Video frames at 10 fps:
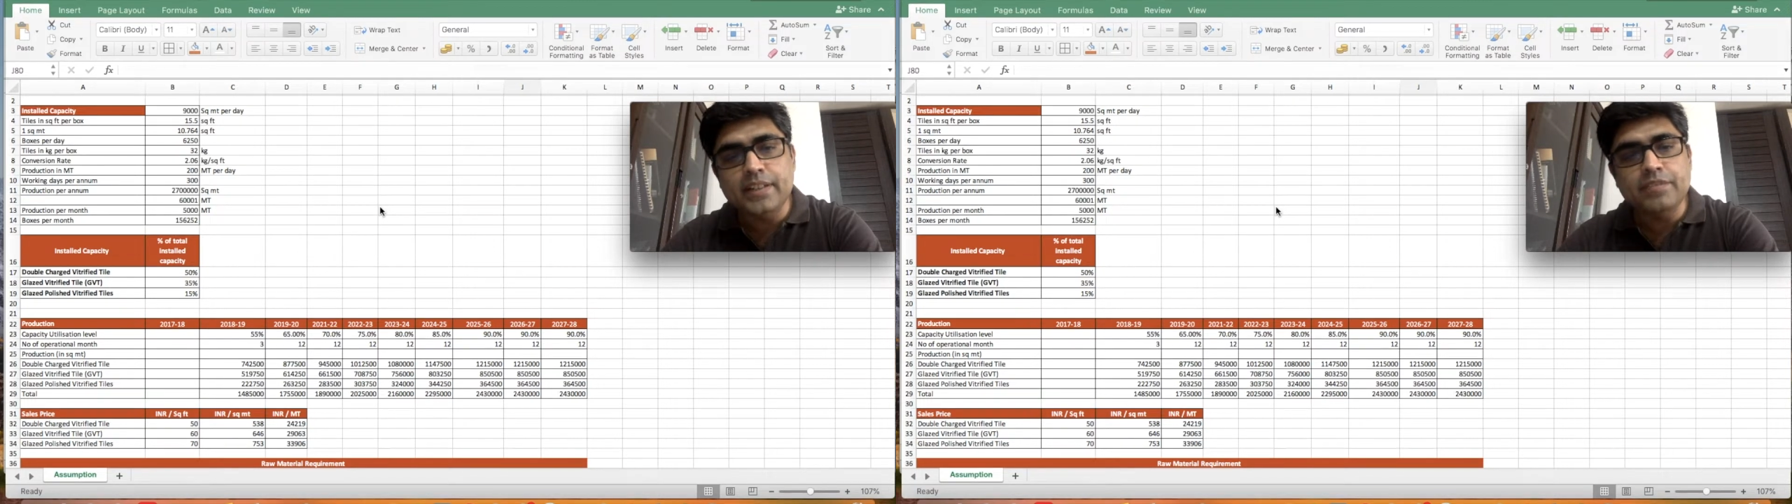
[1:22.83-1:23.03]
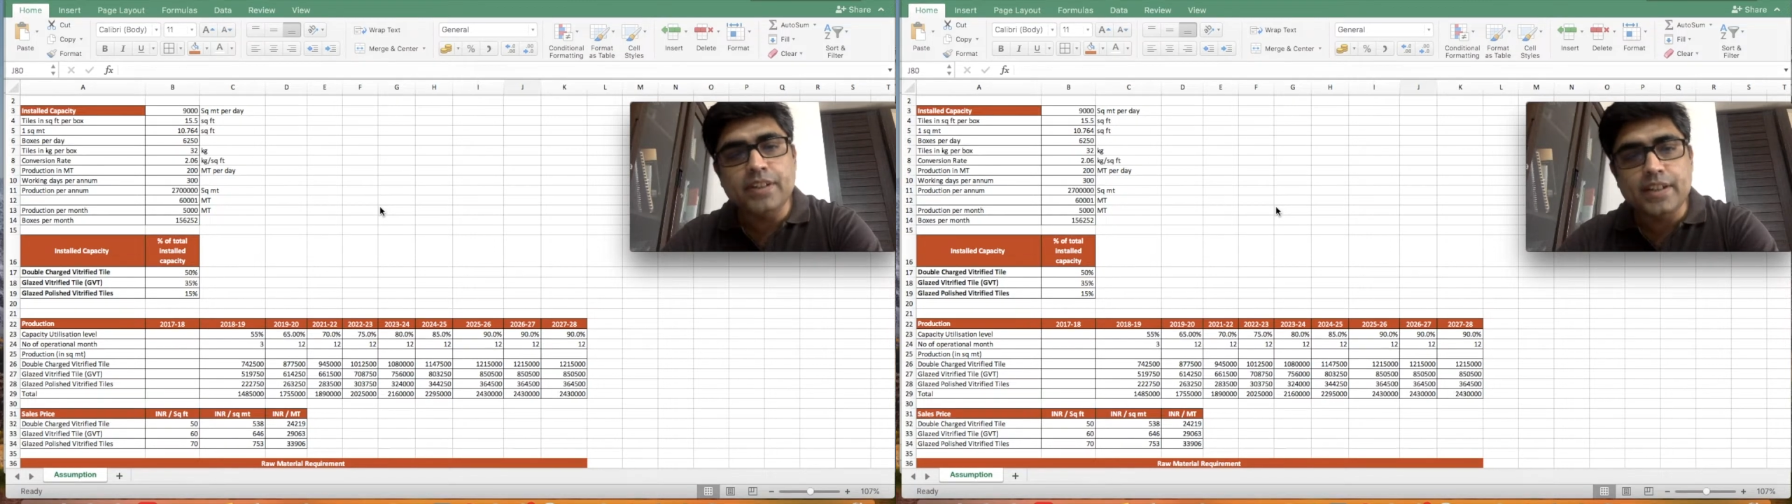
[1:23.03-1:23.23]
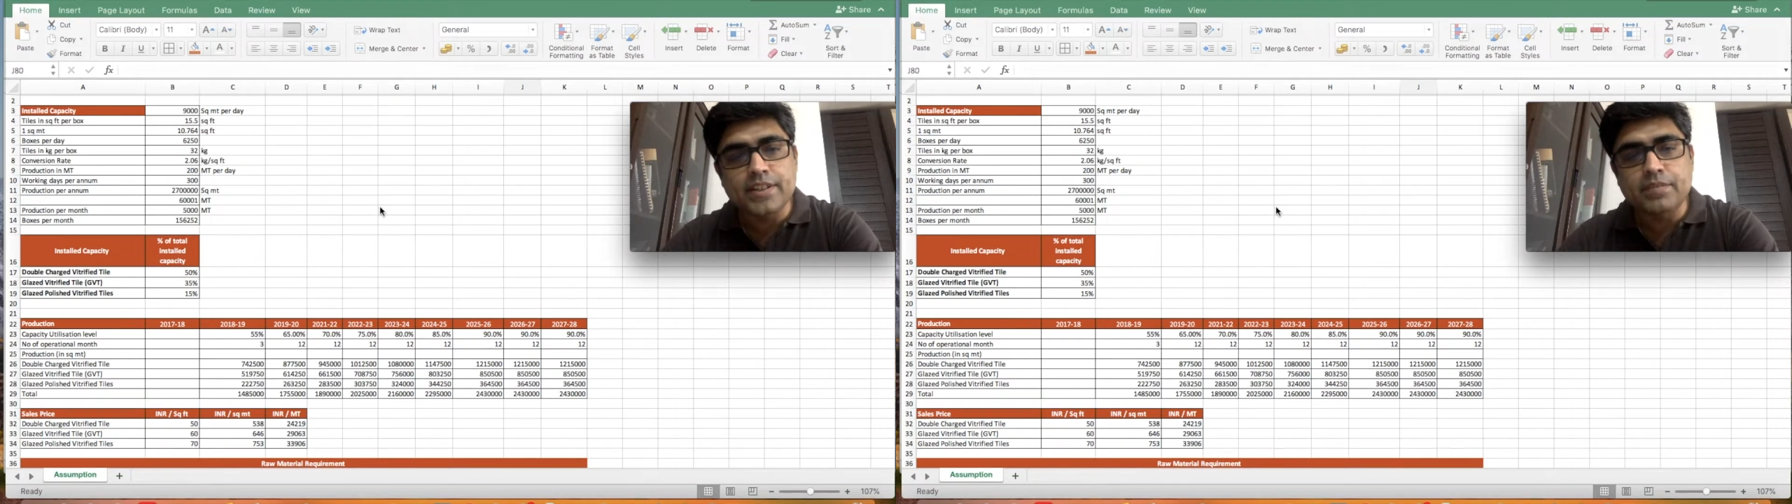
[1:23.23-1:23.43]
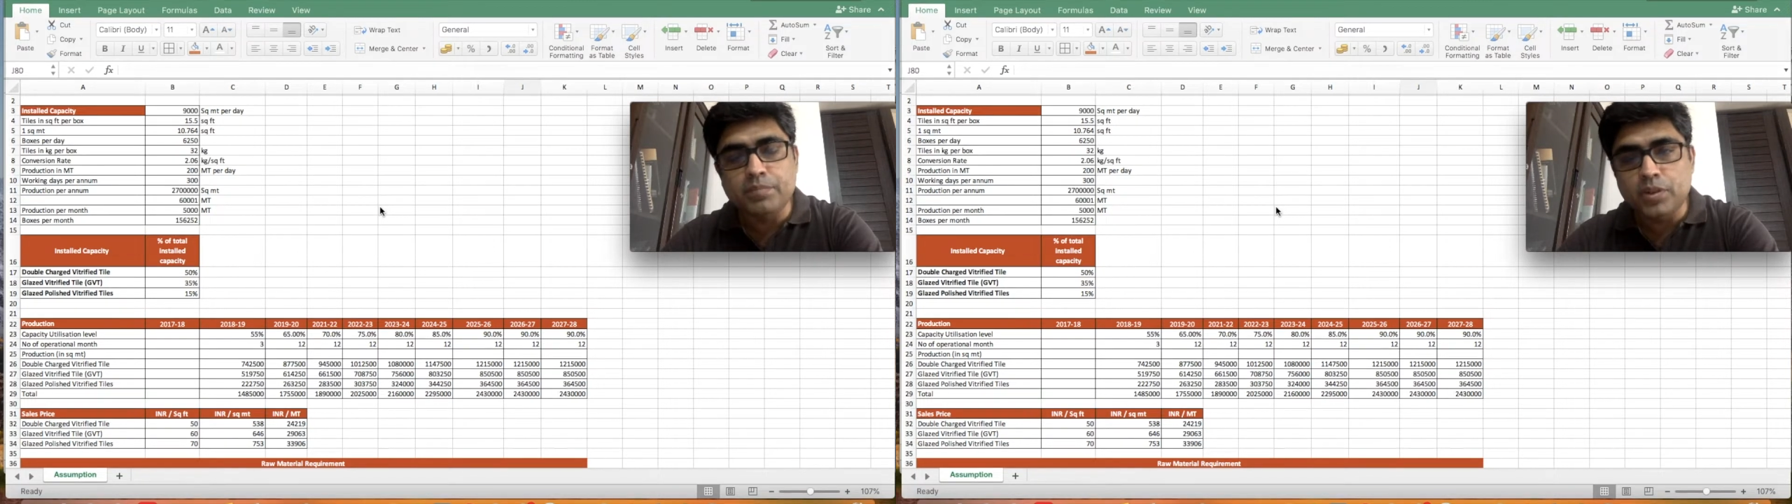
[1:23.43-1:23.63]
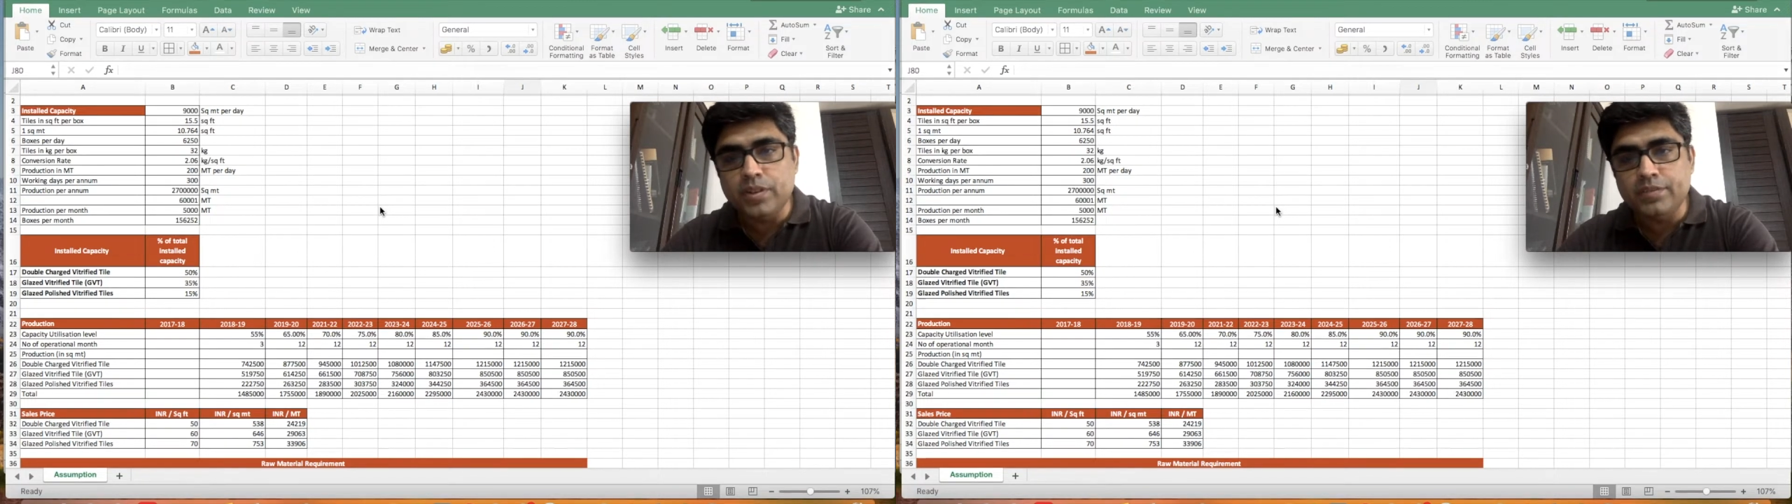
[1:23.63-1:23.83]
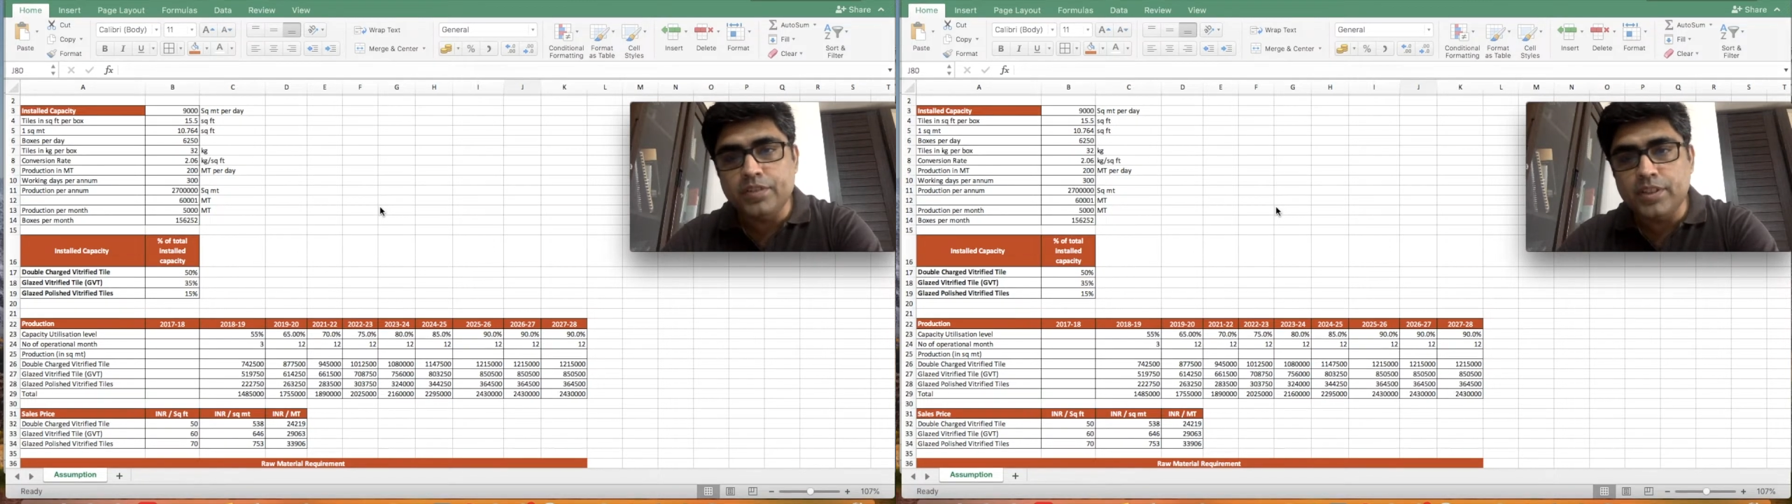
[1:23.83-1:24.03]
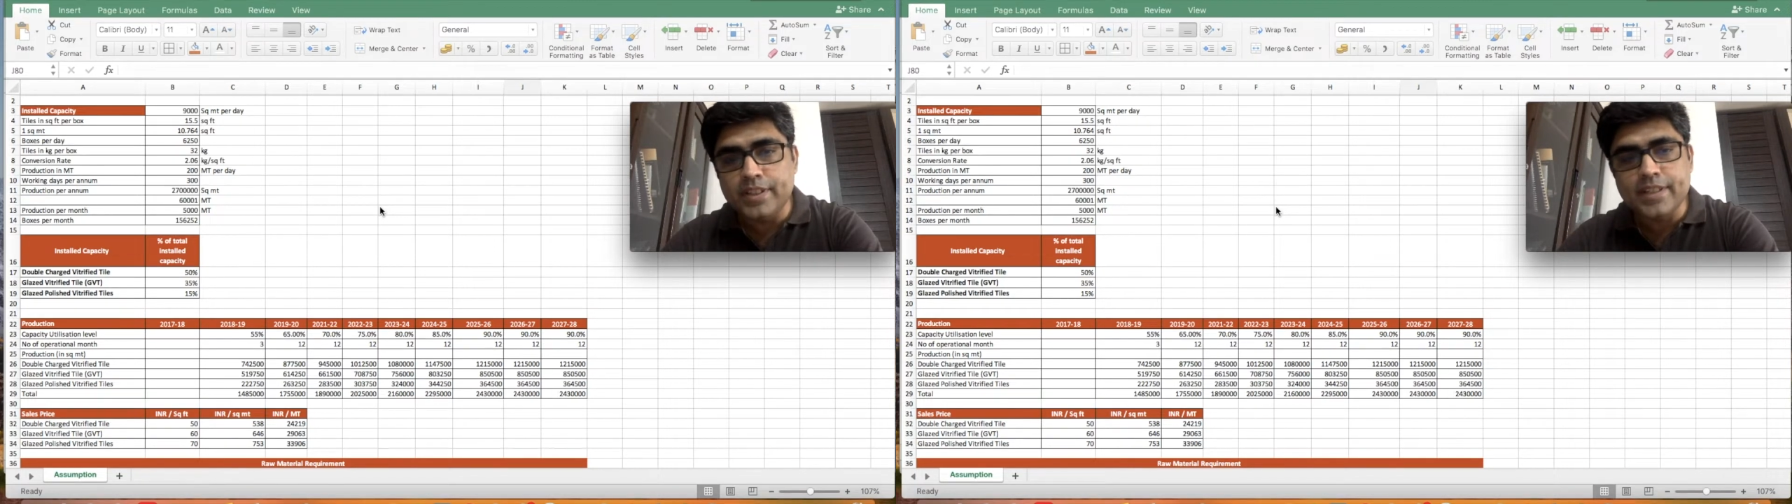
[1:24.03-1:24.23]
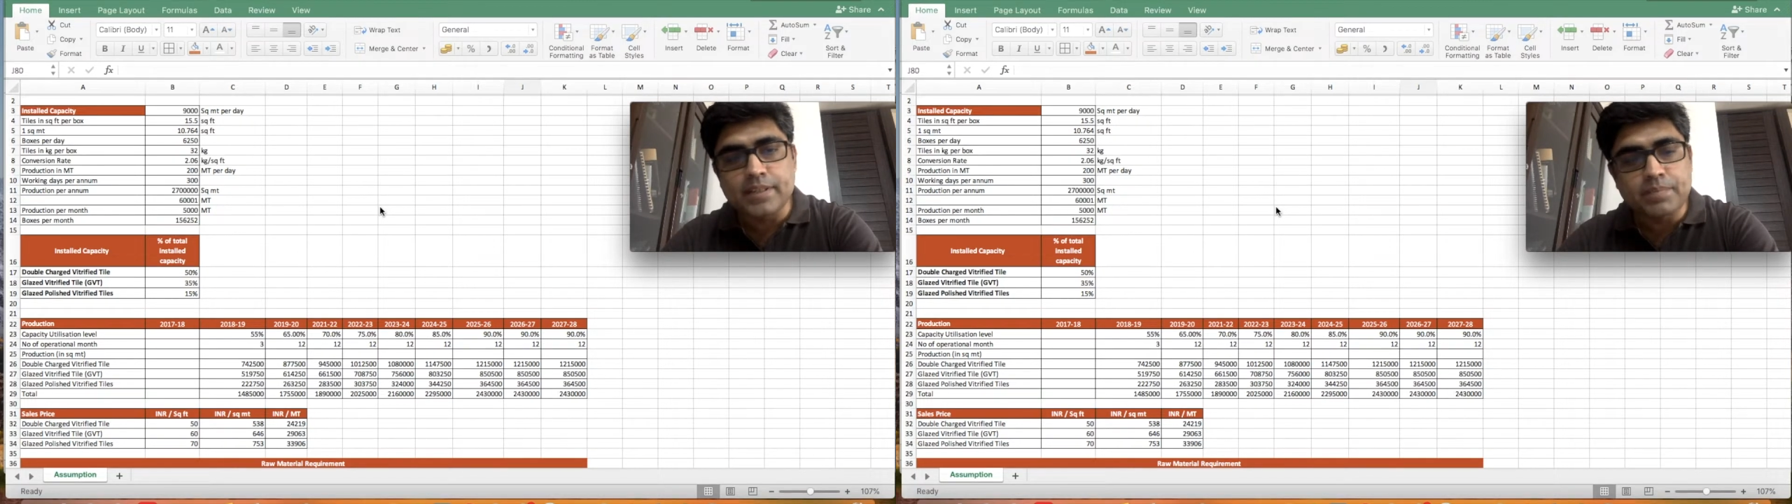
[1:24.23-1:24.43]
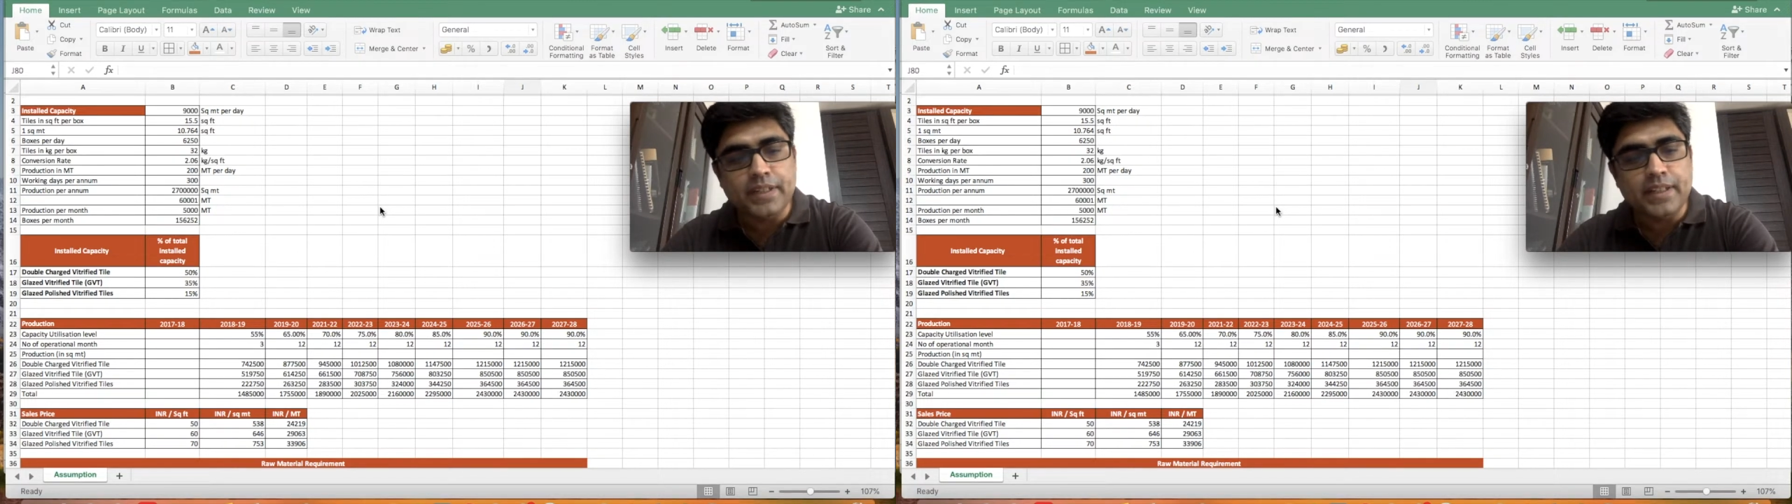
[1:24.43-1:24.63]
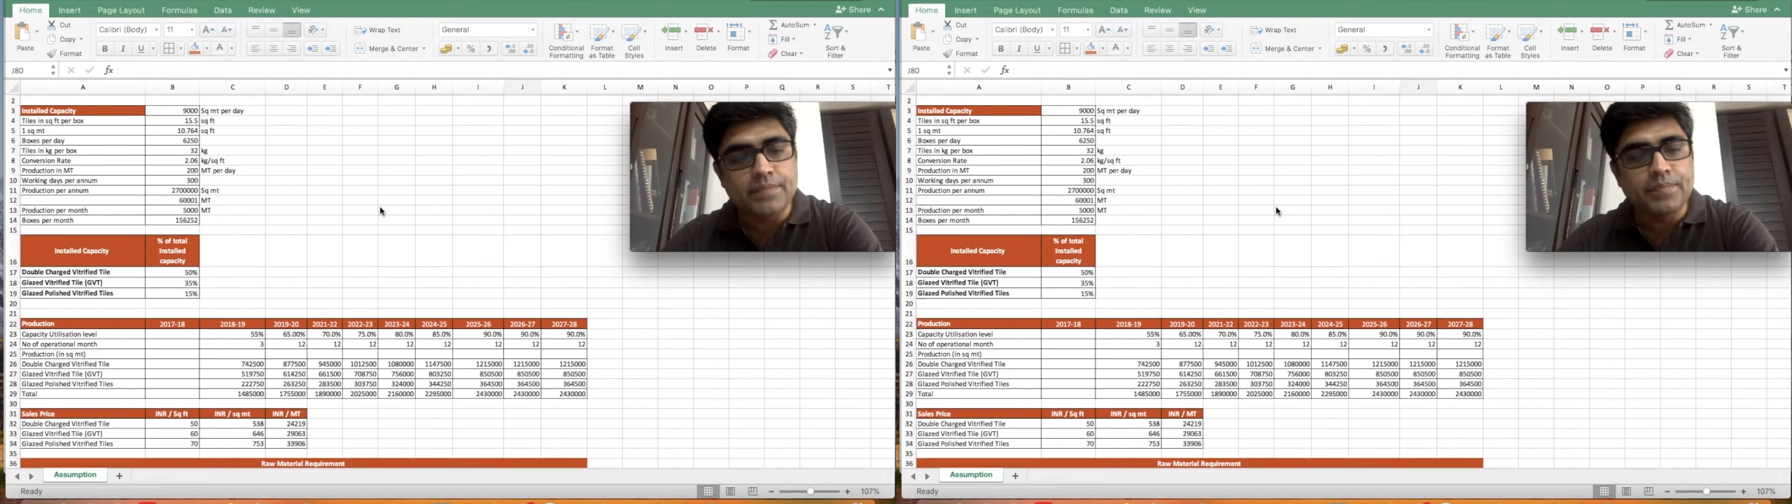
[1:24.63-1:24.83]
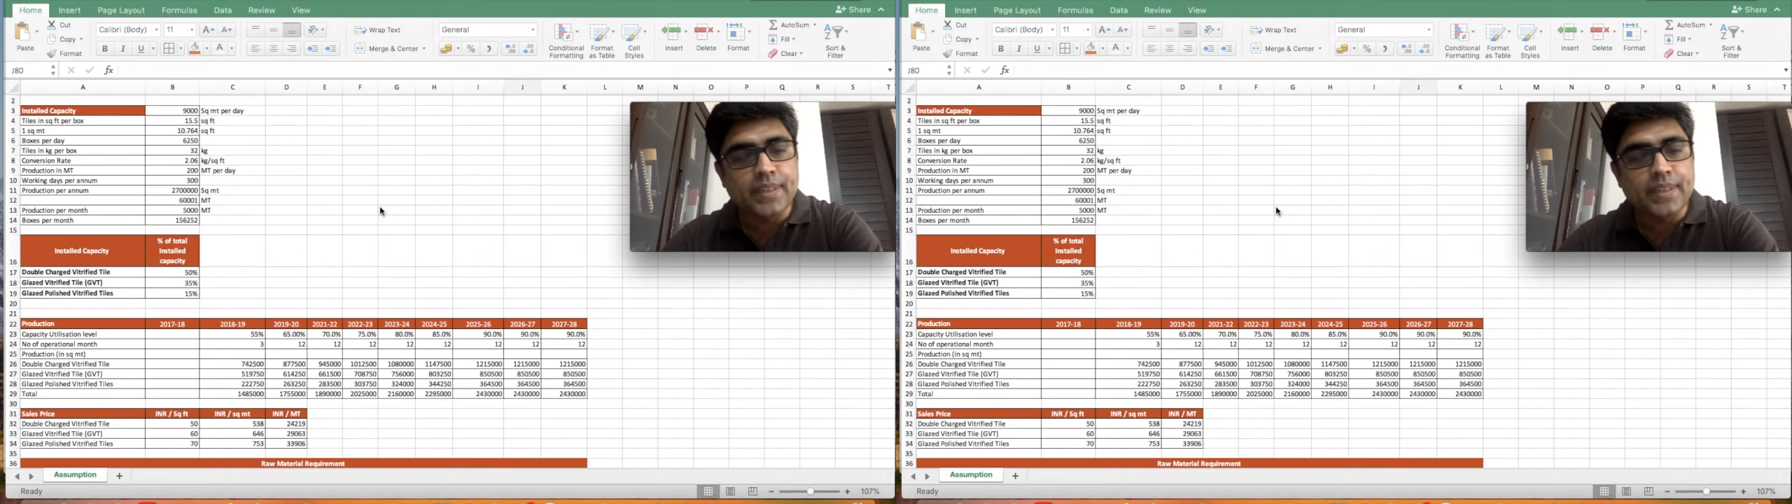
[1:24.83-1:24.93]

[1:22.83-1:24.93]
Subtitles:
the financial model for this company